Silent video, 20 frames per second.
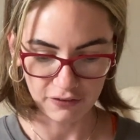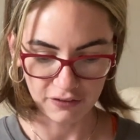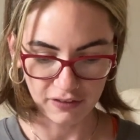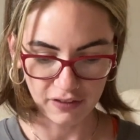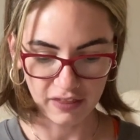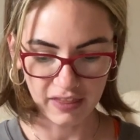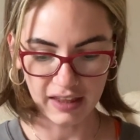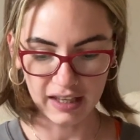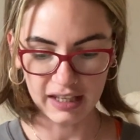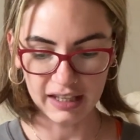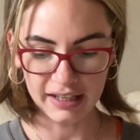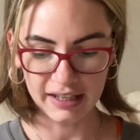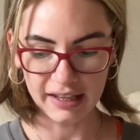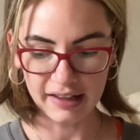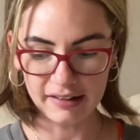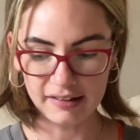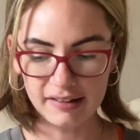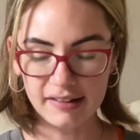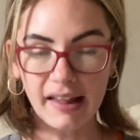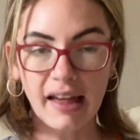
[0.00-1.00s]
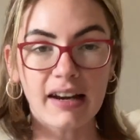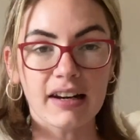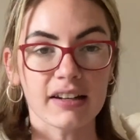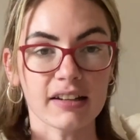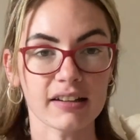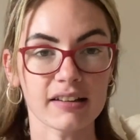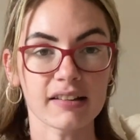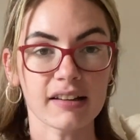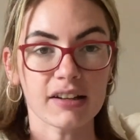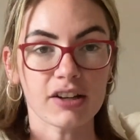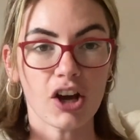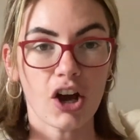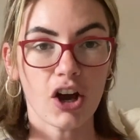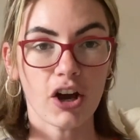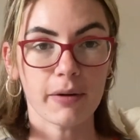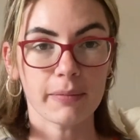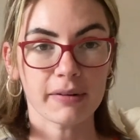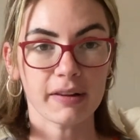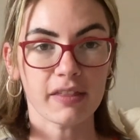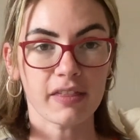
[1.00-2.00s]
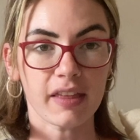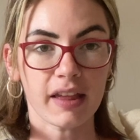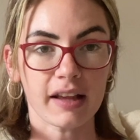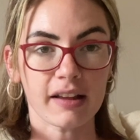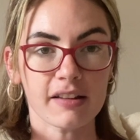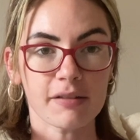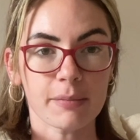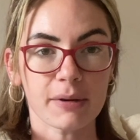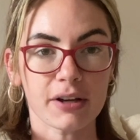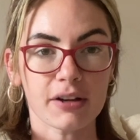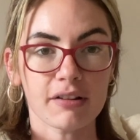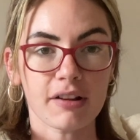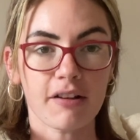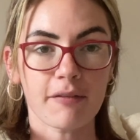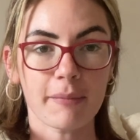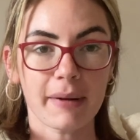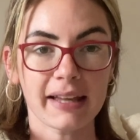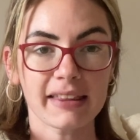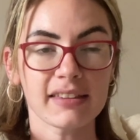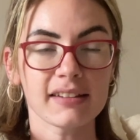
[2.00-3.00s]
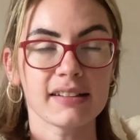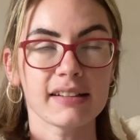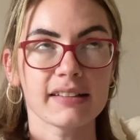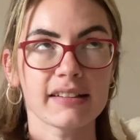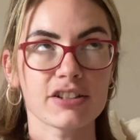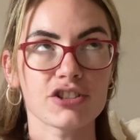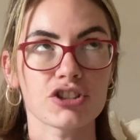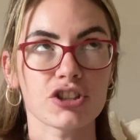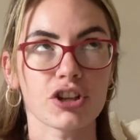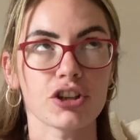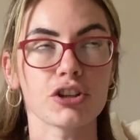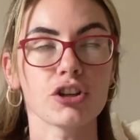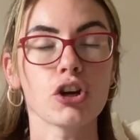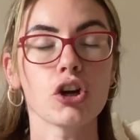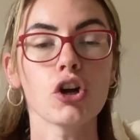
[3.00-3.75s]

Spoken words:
the salads and herbs and things, because I've made the decision